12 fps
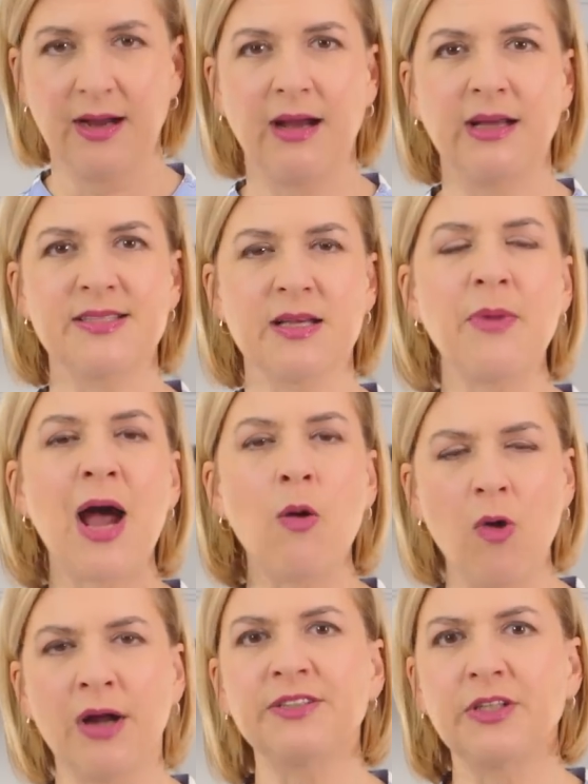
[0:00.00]
I somehow
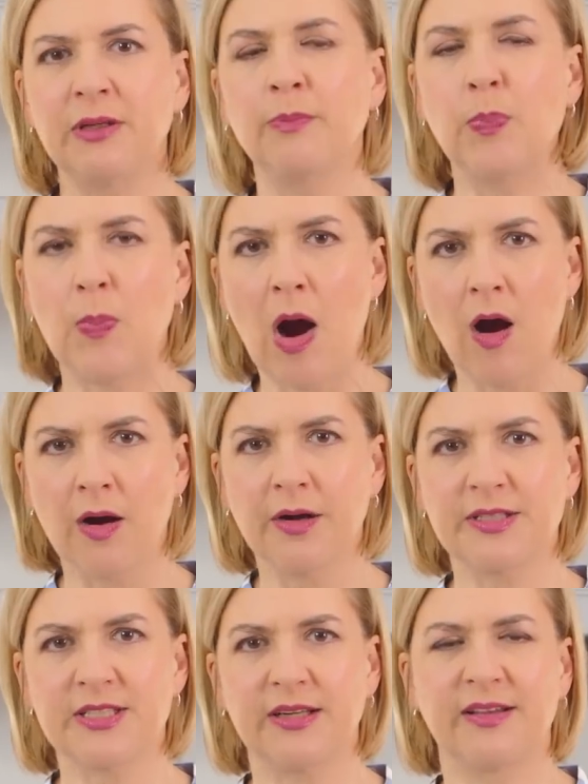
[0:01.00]
want to
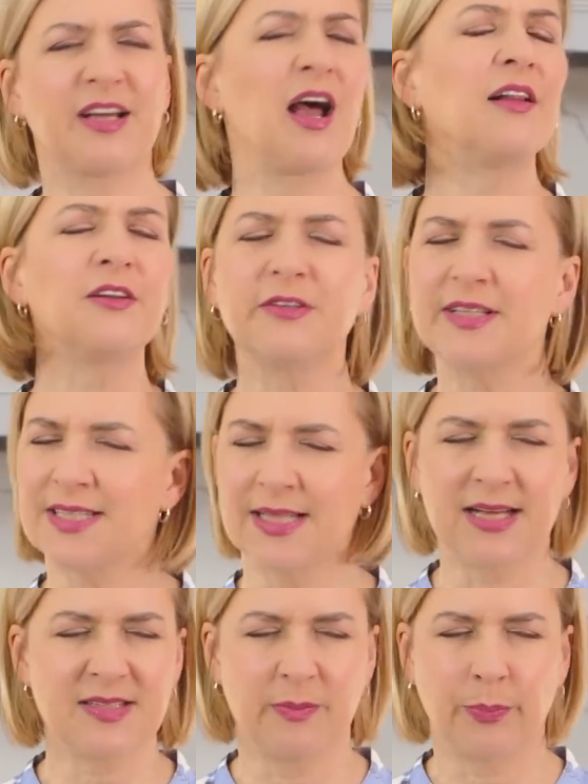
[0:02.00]
impart, the color is
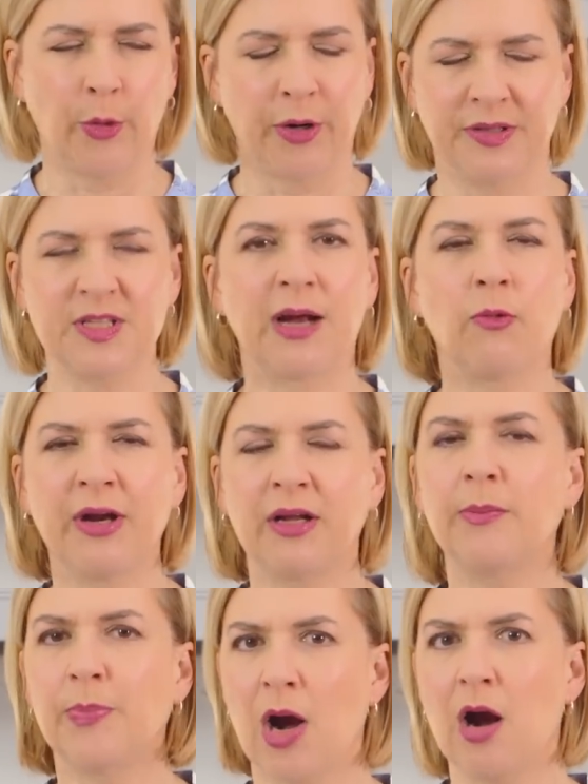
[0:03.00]
less important, I want to
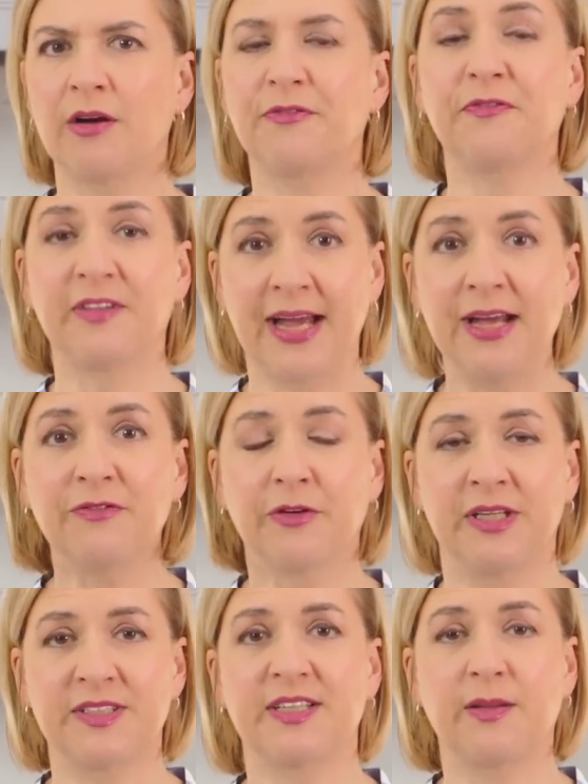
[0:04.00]
impart flavor
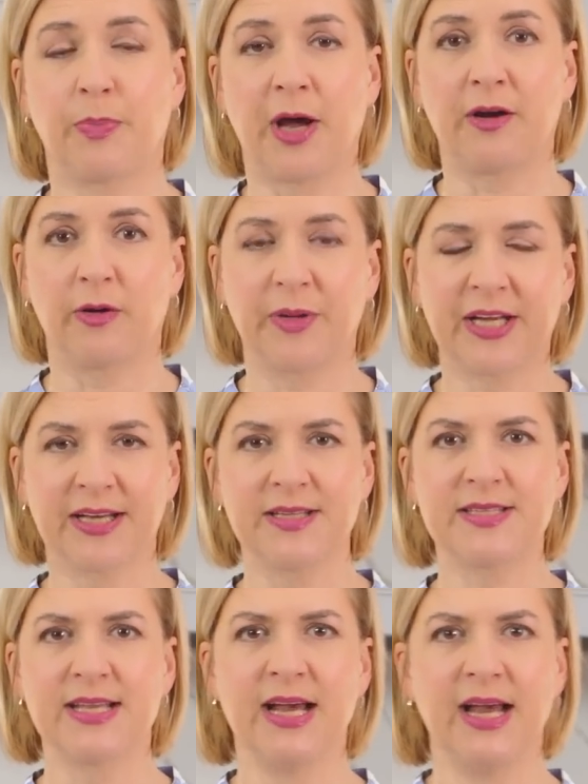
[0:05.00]
into the butter,
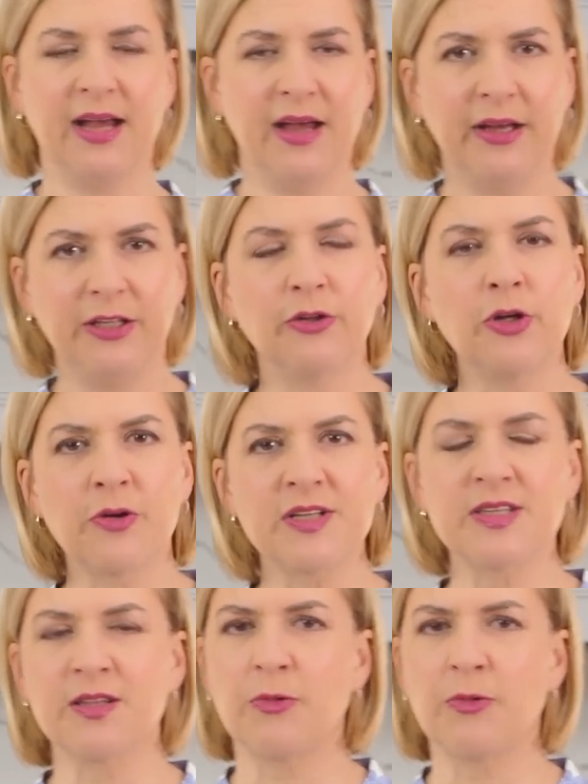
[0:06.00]
because you'll notice in the